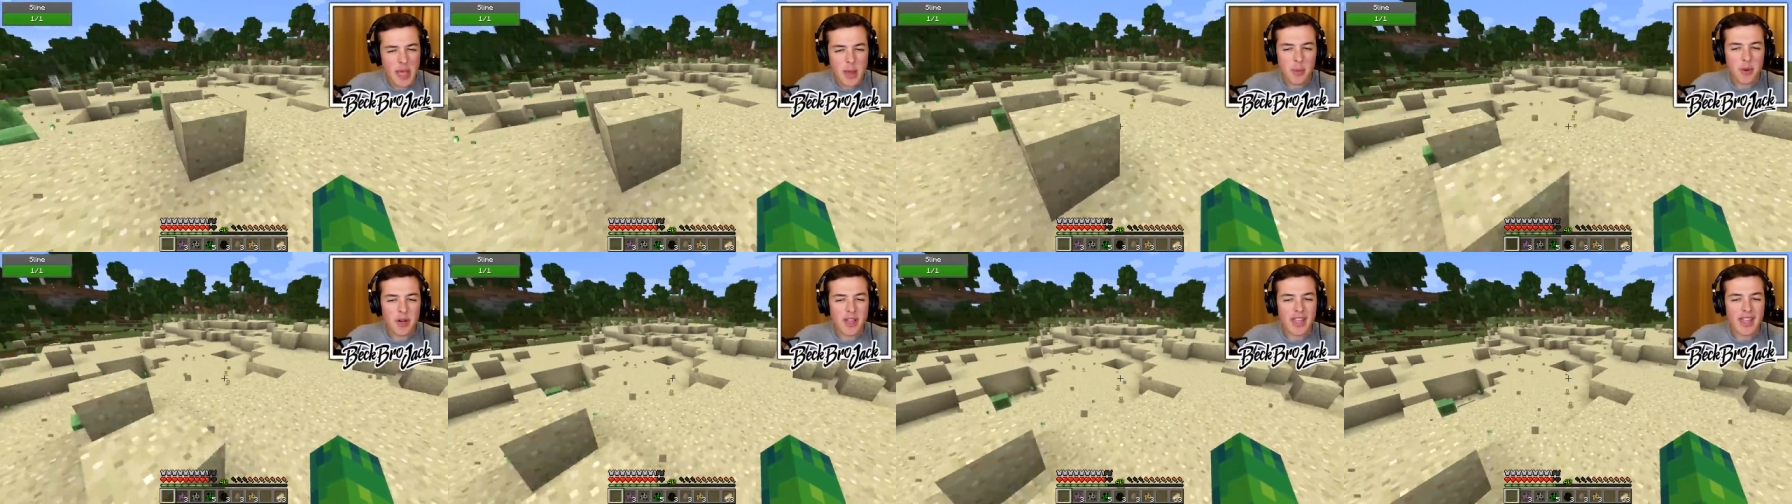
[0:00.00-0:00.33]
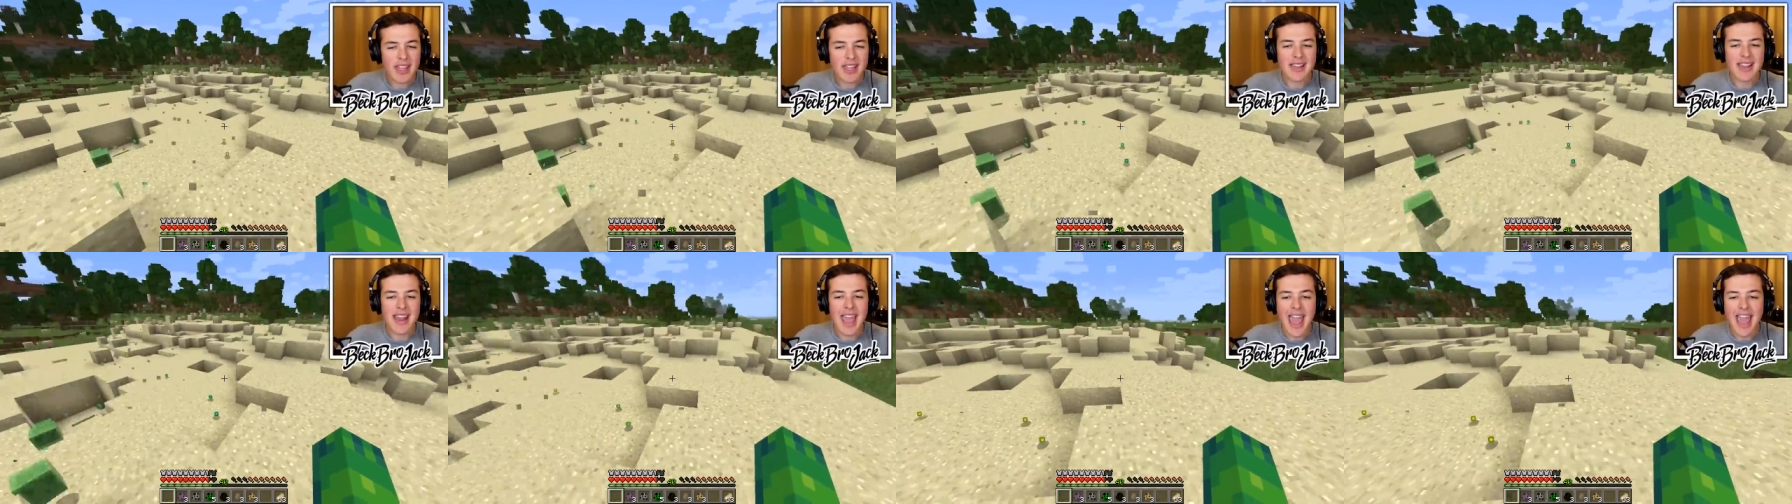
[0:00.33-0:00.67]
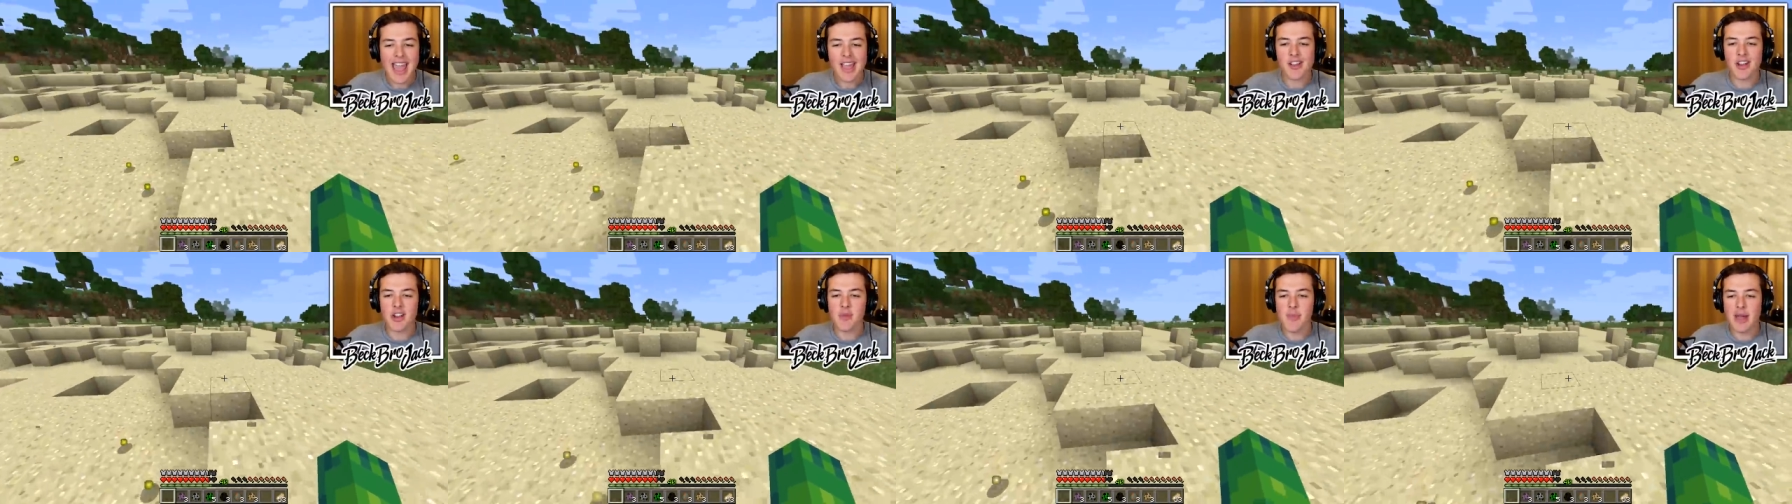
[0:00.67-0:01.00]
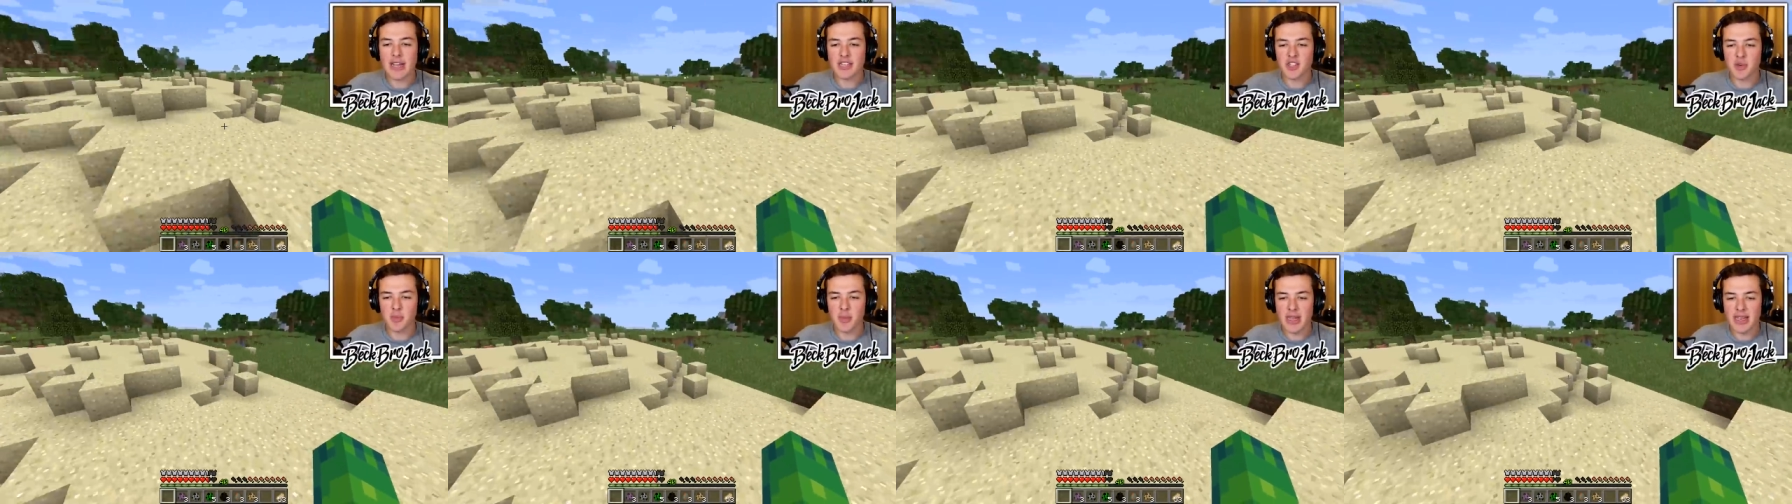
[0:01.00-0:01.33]
be able to get an accurate
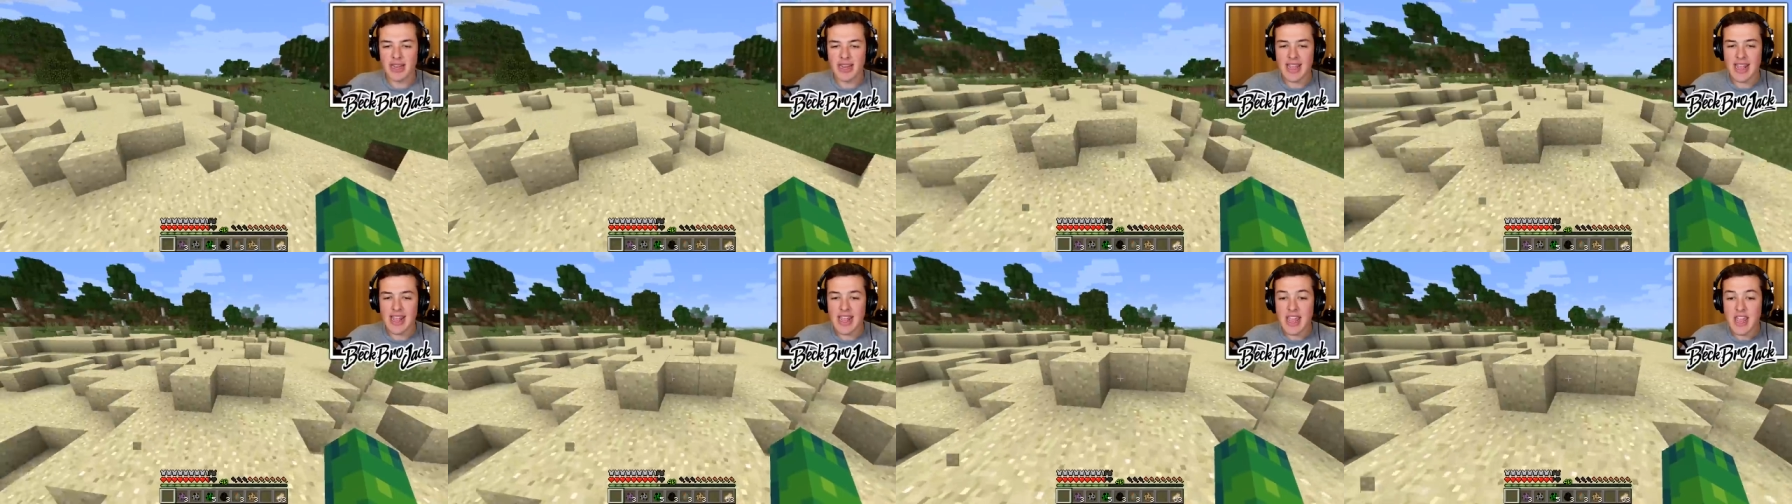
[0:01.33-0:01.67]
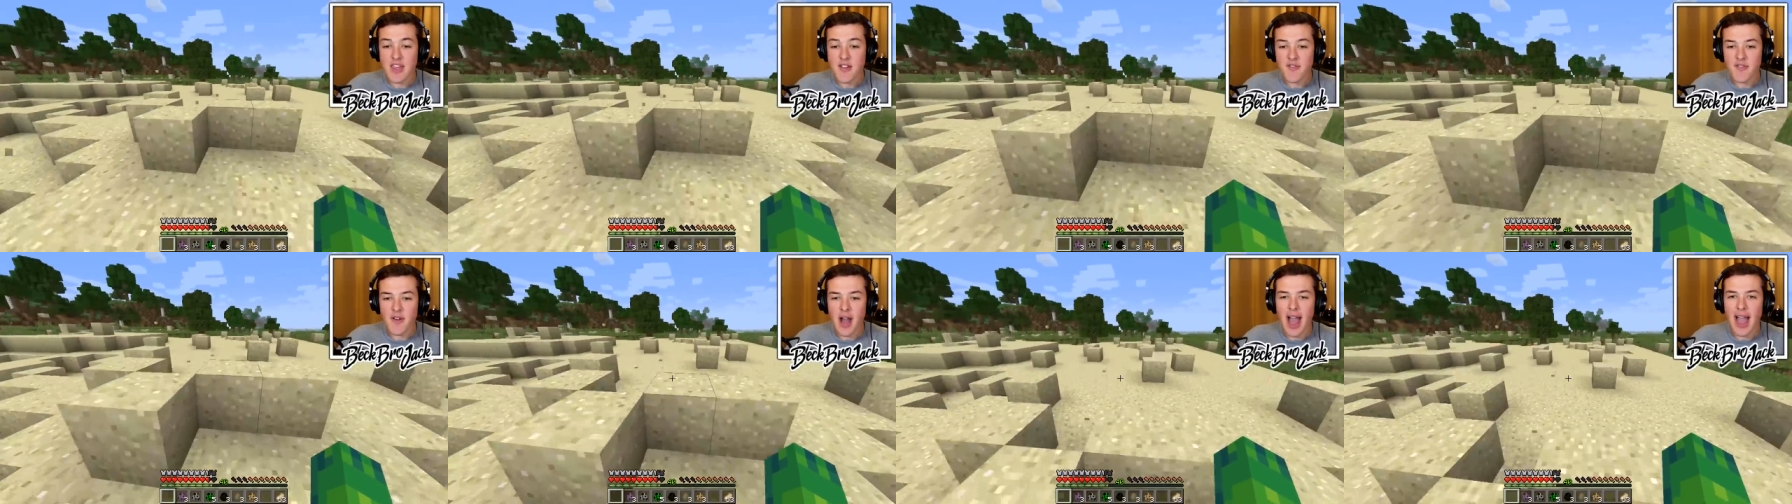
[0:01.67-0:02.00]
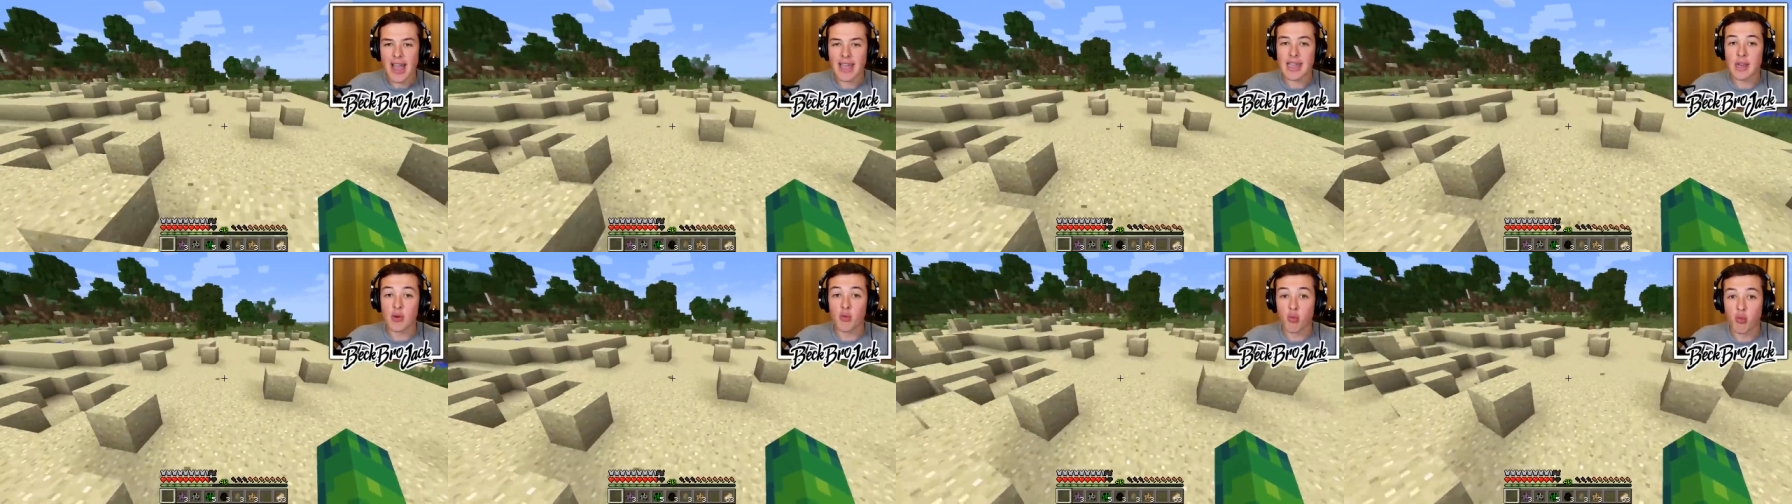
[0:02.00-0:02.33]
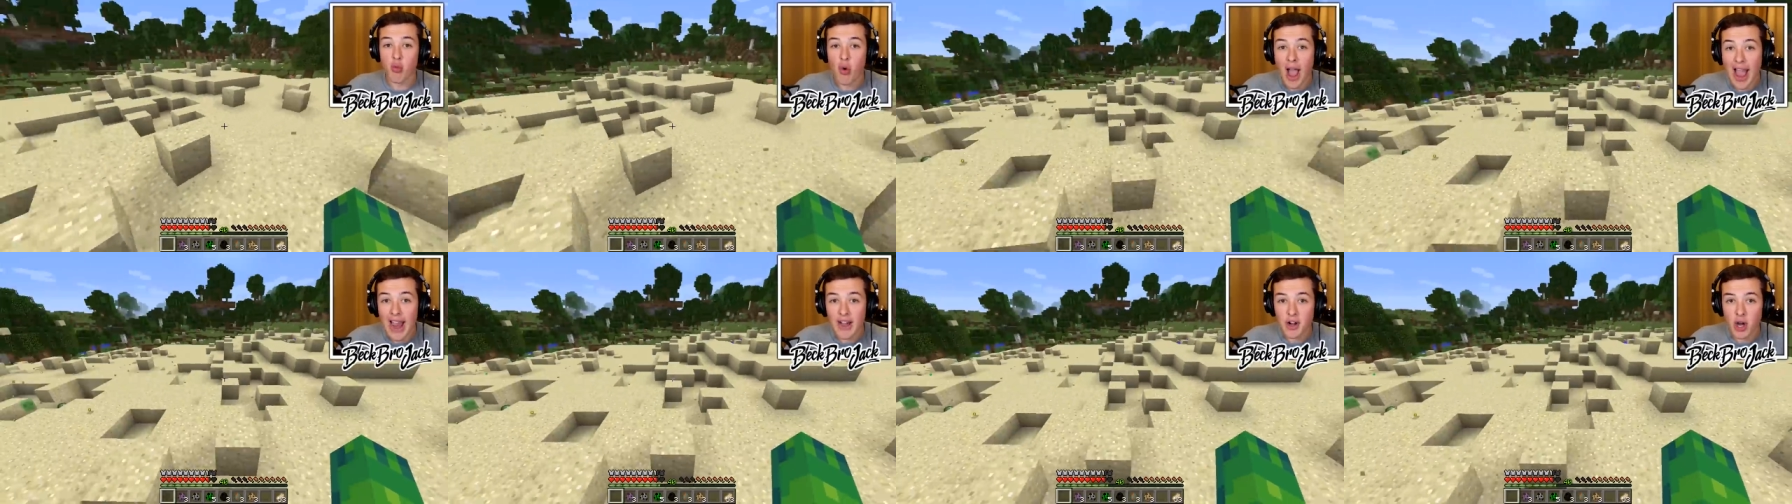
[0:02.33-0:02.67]
measurement if I can
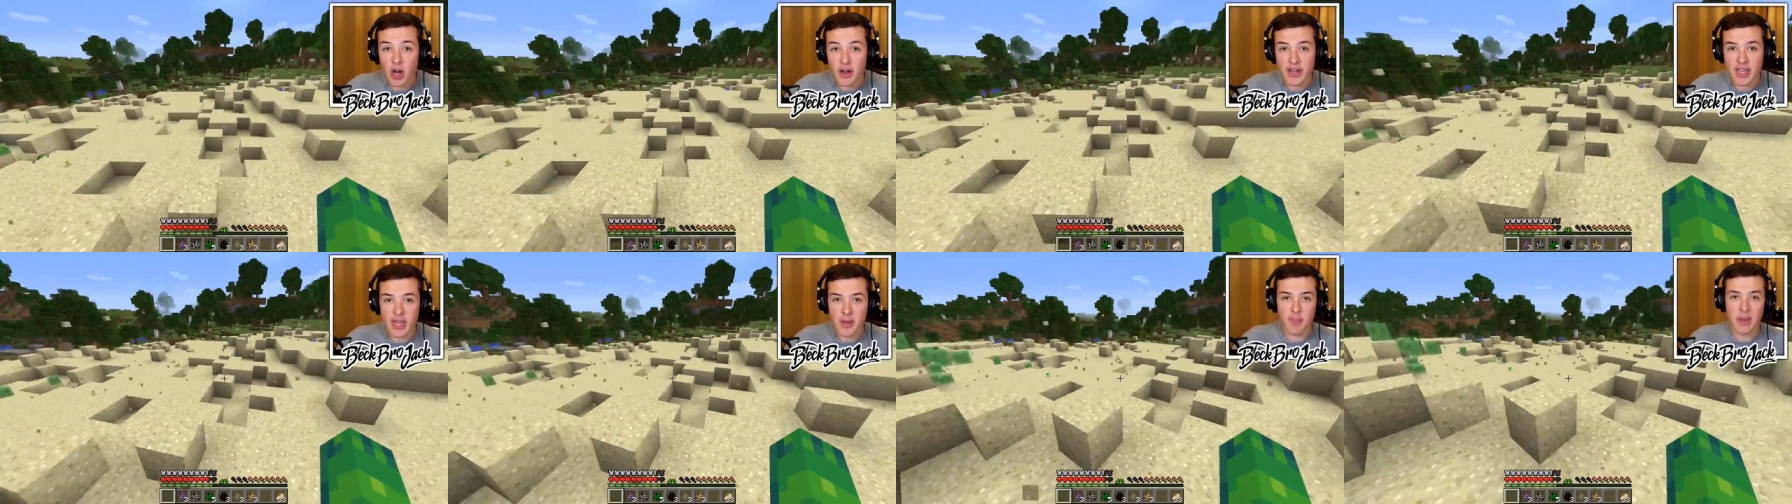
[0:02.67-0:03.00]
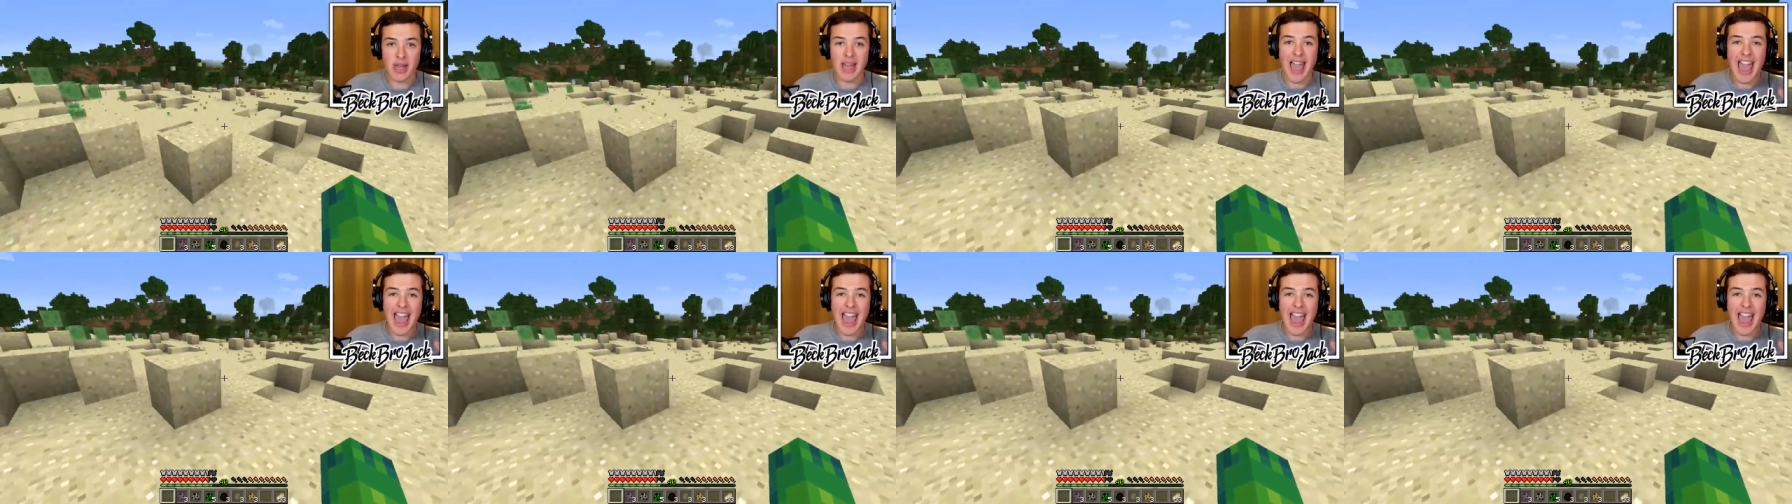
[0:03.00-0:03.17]
ride on him